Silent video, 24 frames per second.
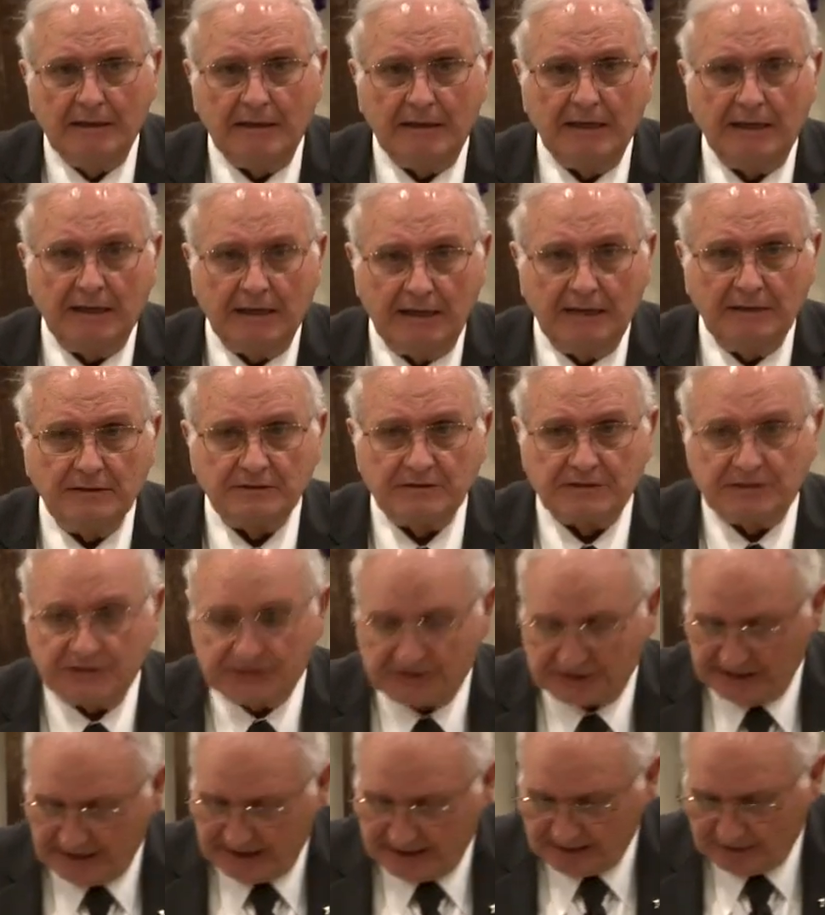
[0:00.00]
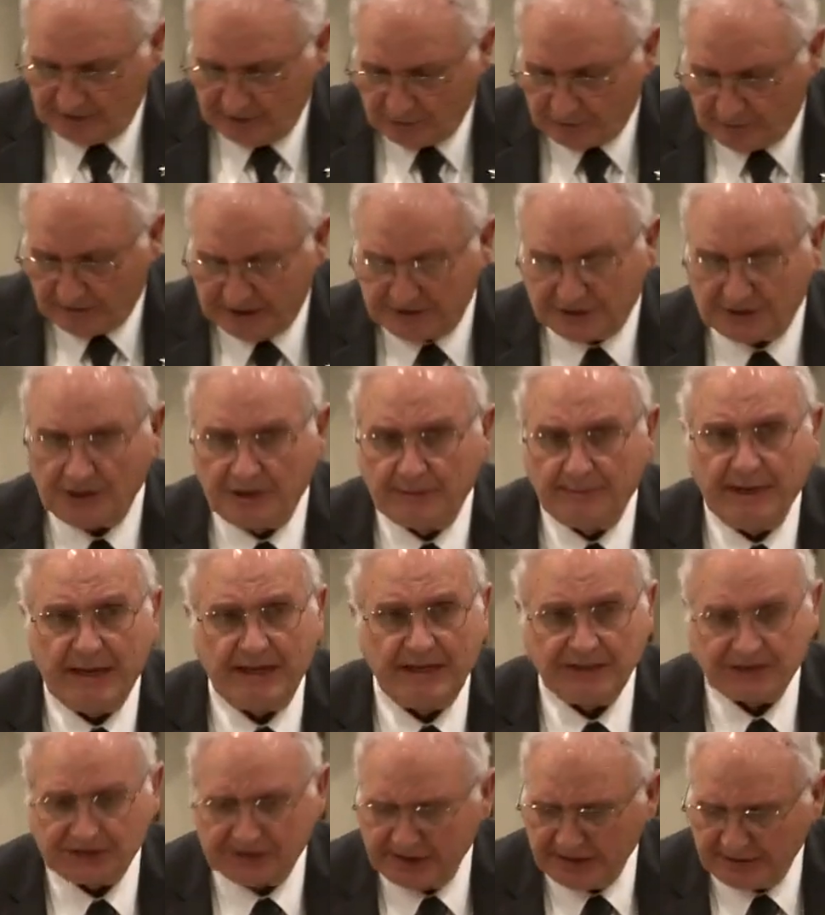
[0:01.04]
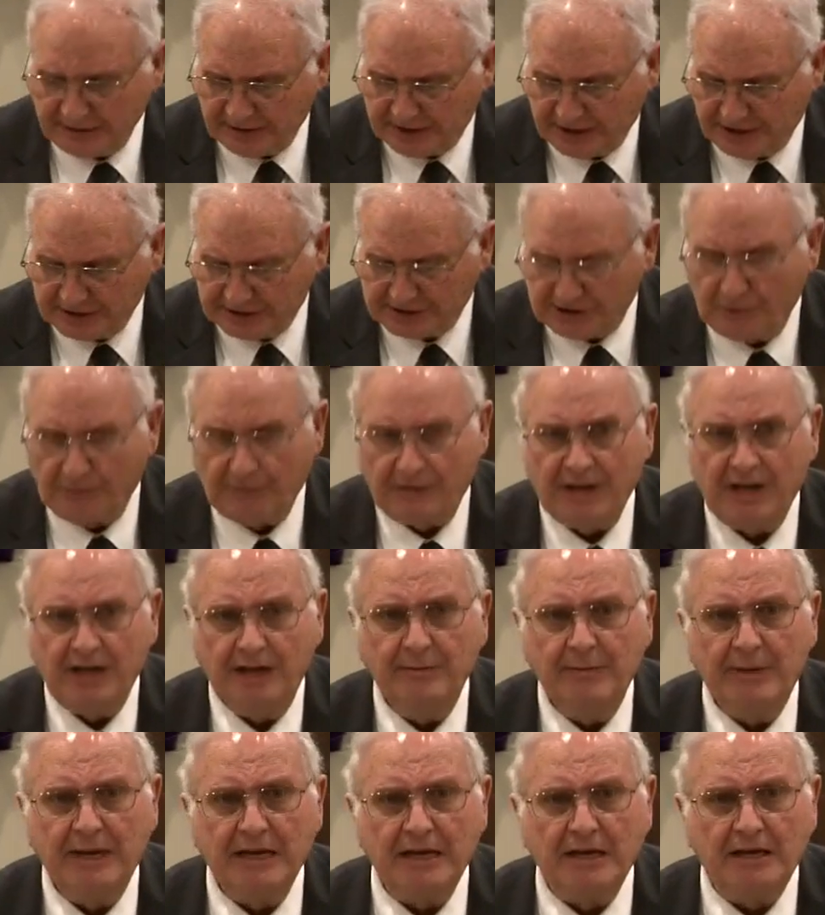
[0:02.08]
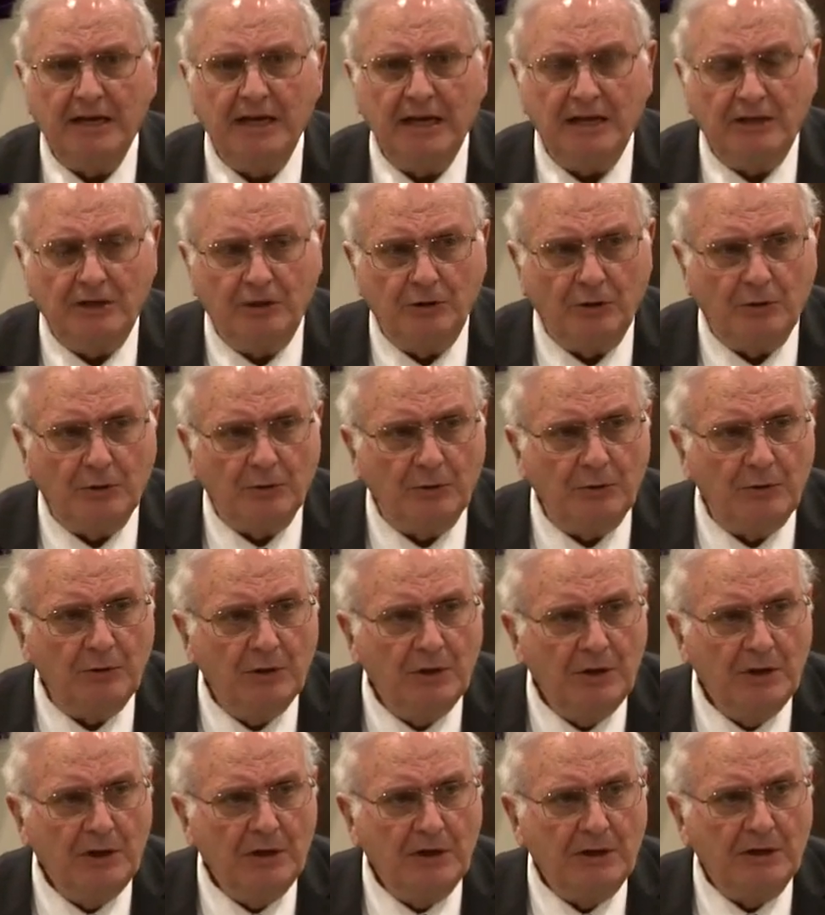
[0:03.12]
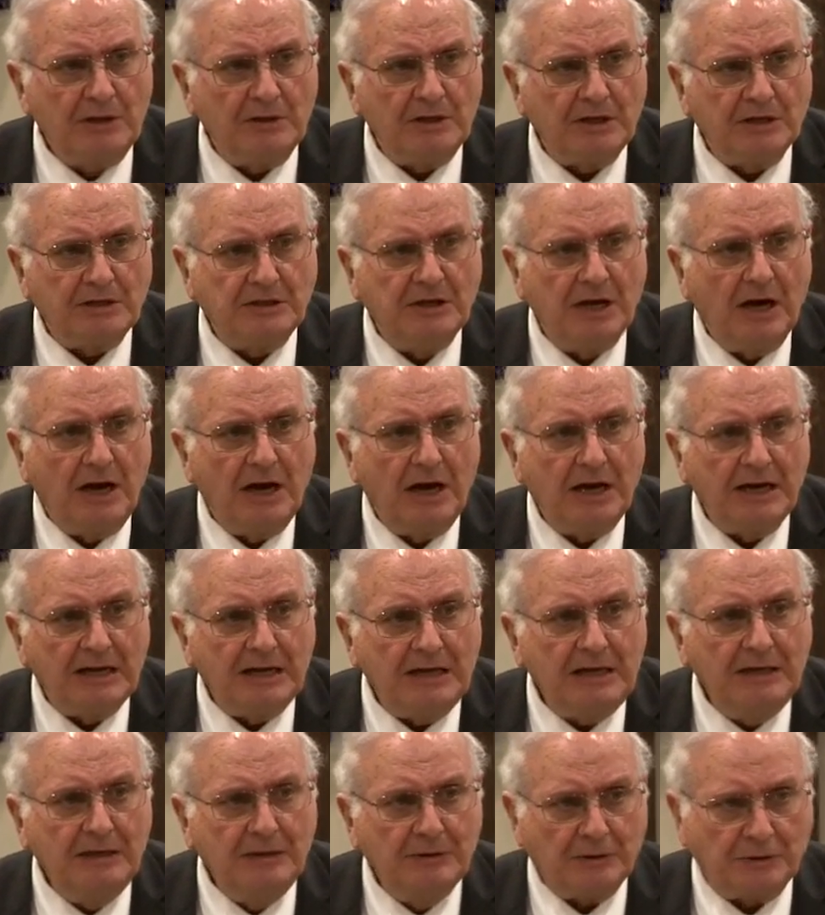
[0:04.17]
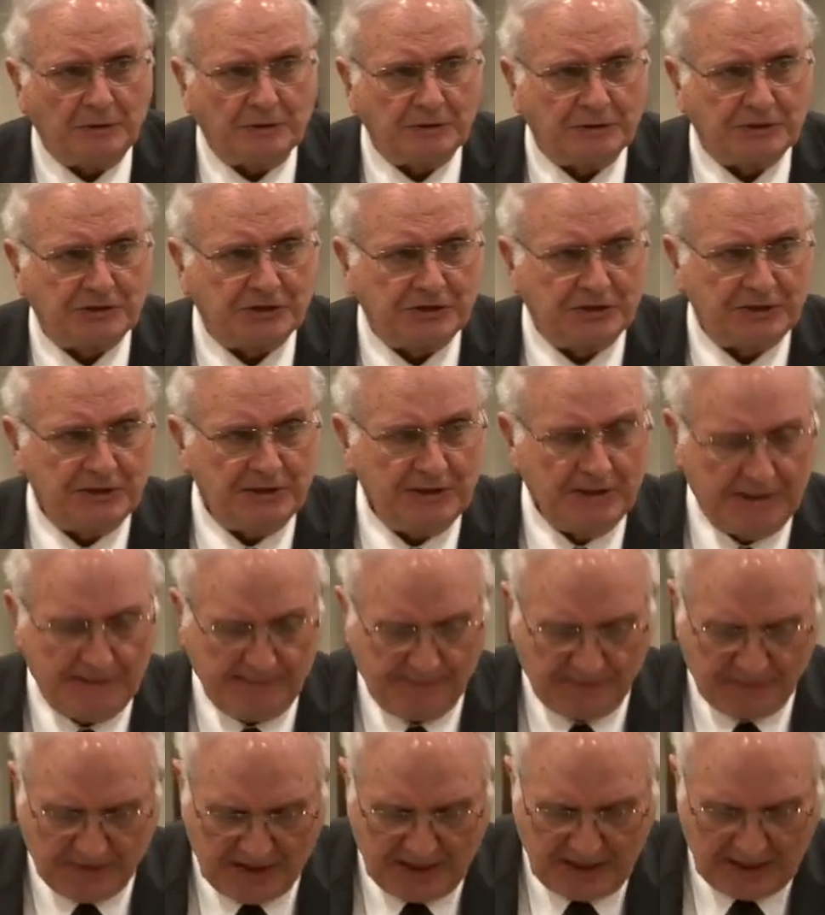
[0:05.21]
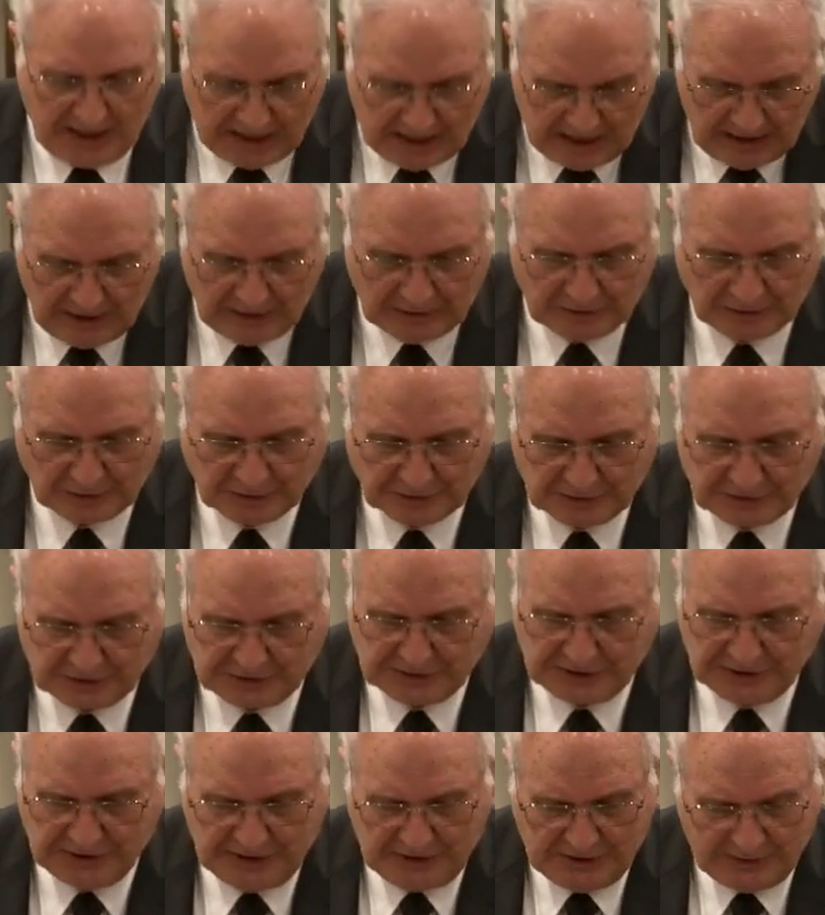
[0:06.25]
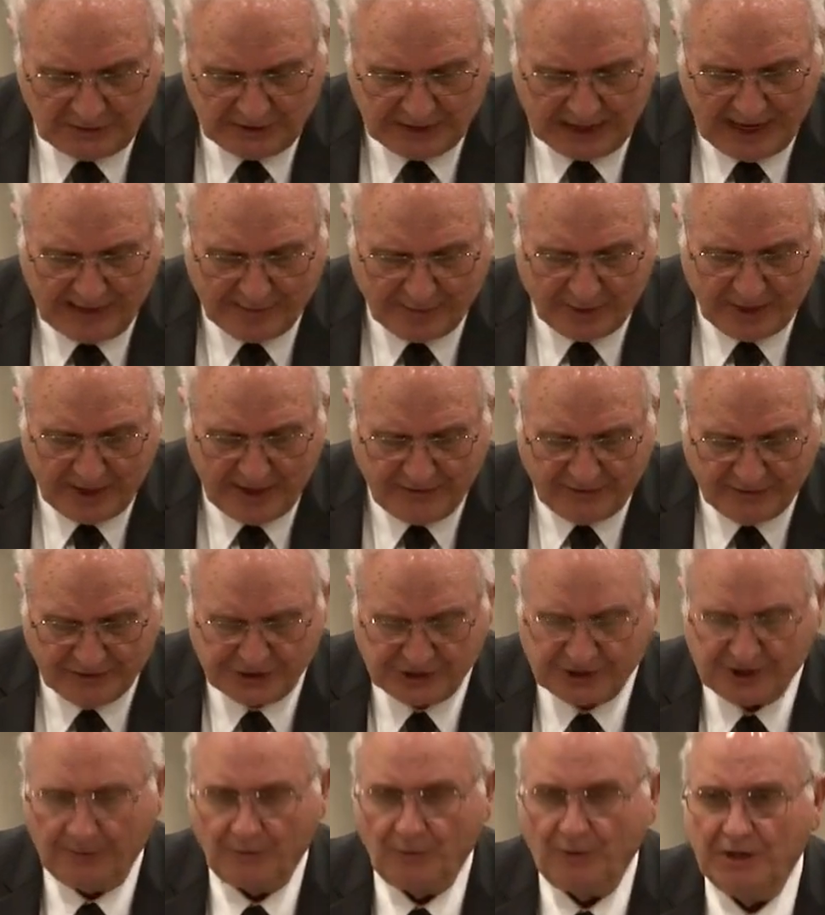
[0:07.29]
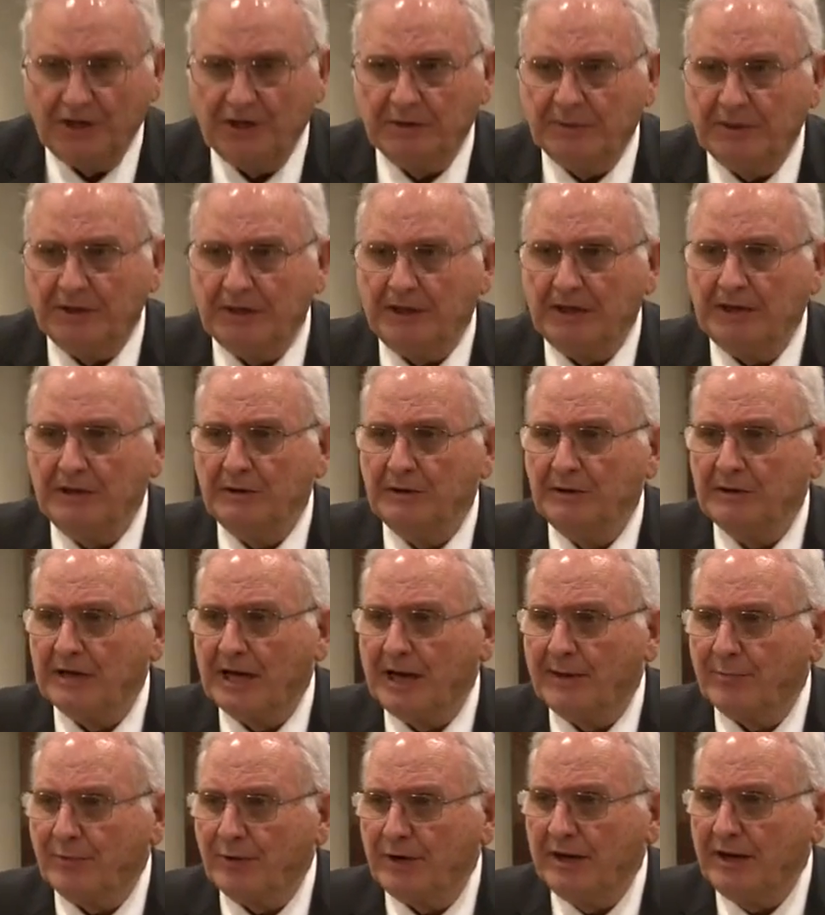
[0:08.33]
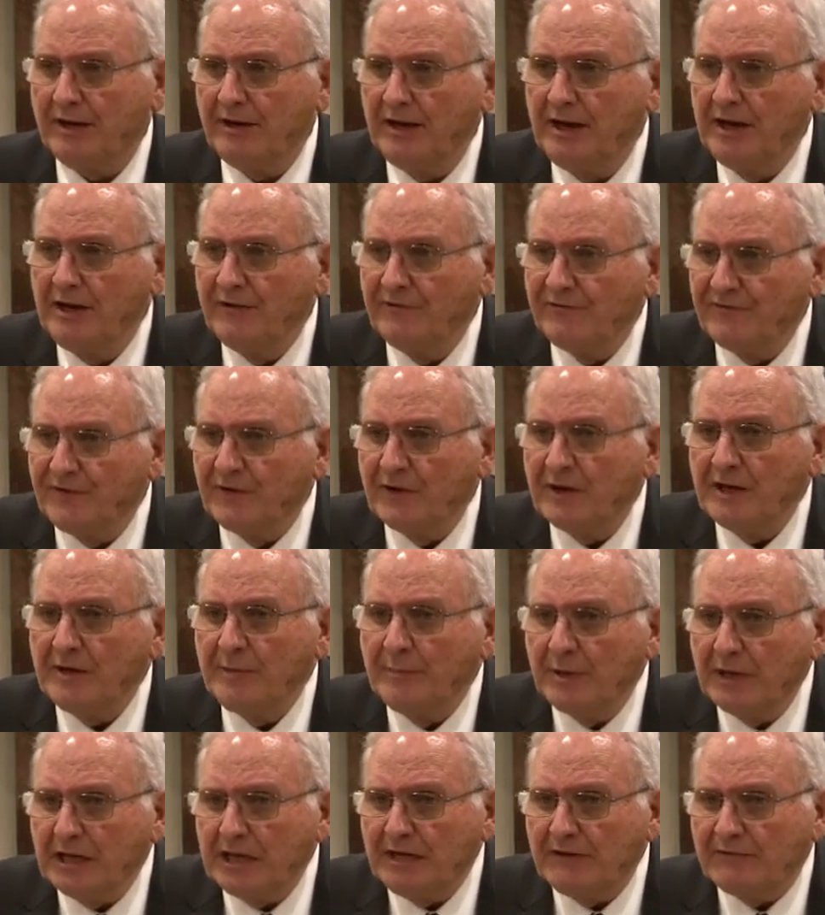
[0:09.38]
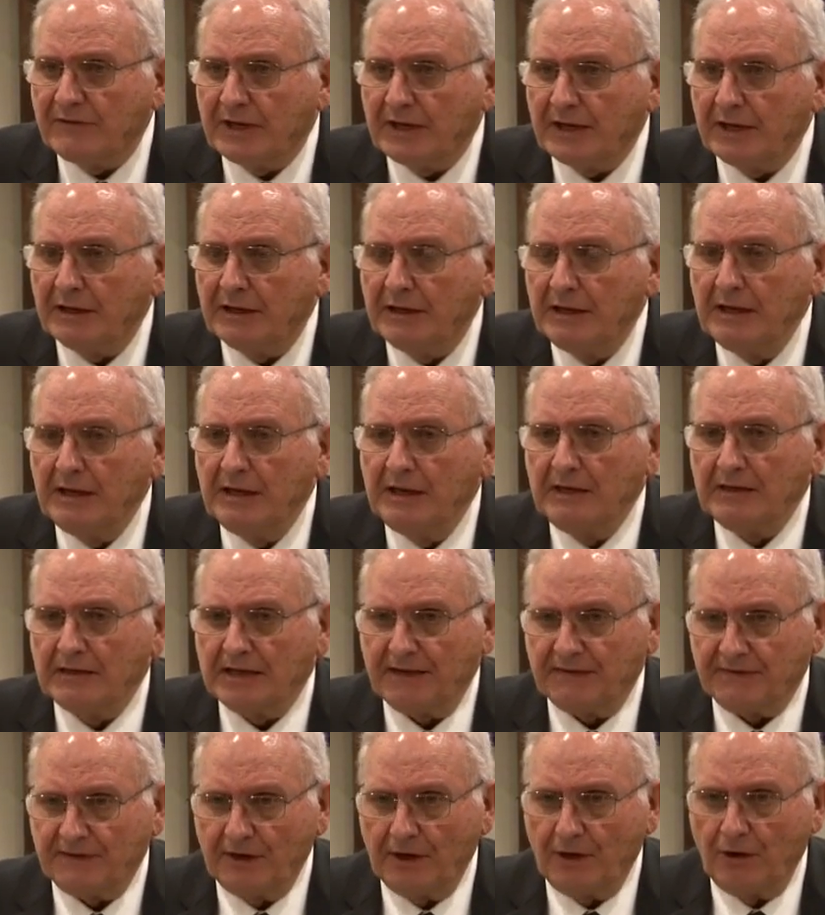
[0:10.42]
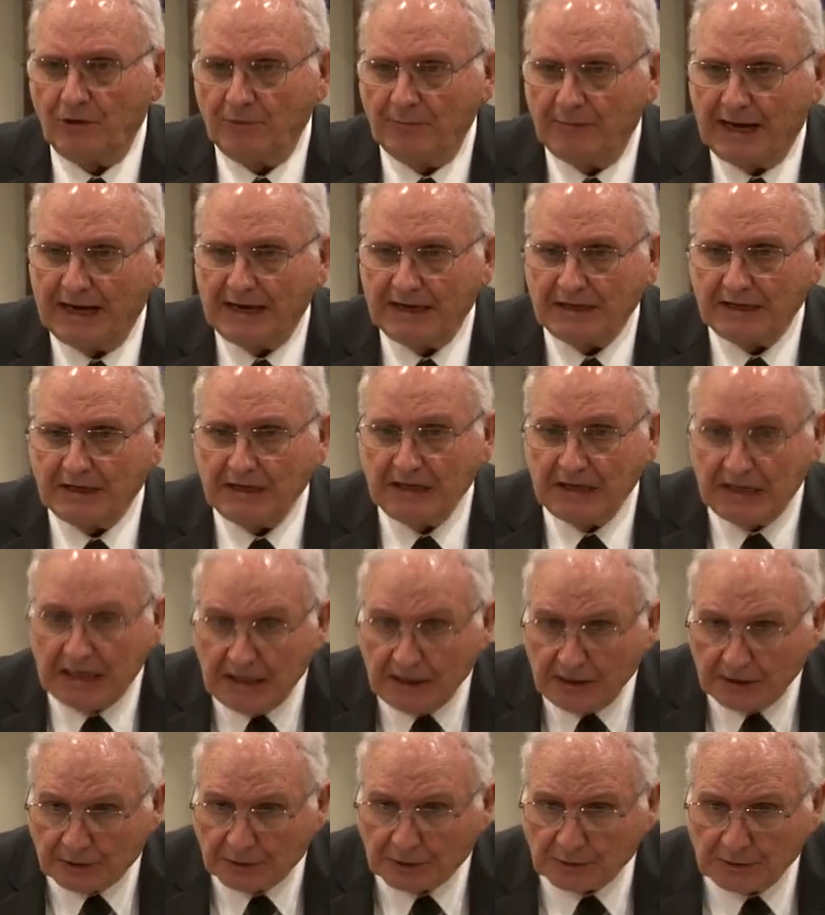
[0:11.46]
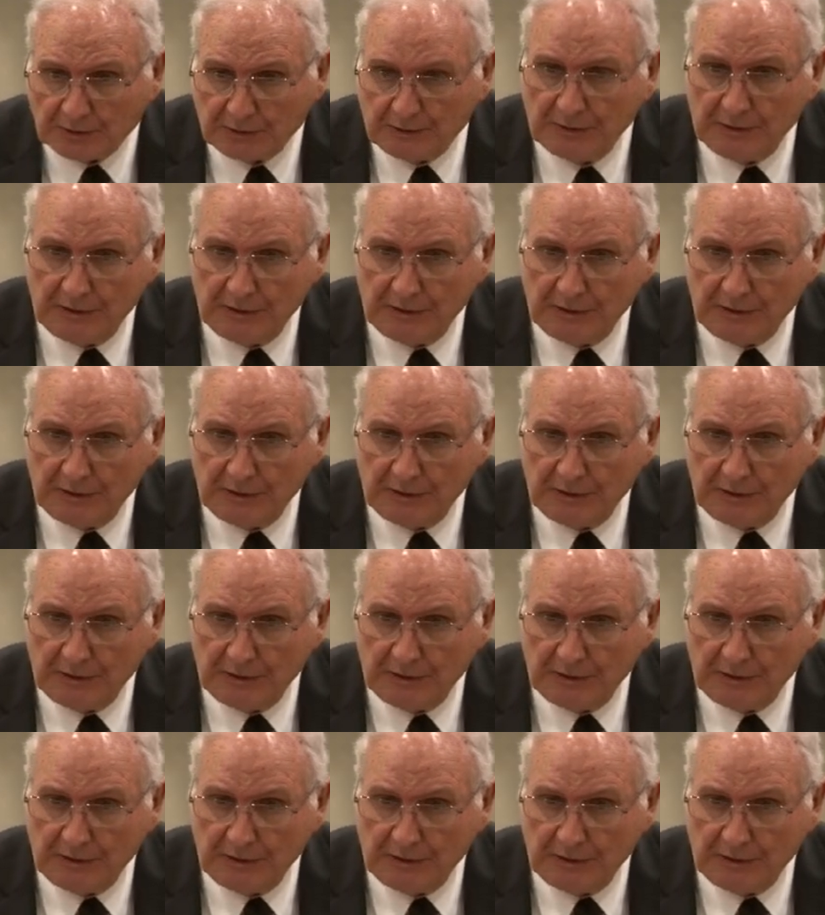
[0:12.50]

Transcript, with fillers: He heals the sick, no question about it, still does. Don't let anybody kid you that God heals he heals. When I pray for someone to be healed, I pray fully believing that the Almighty can heal,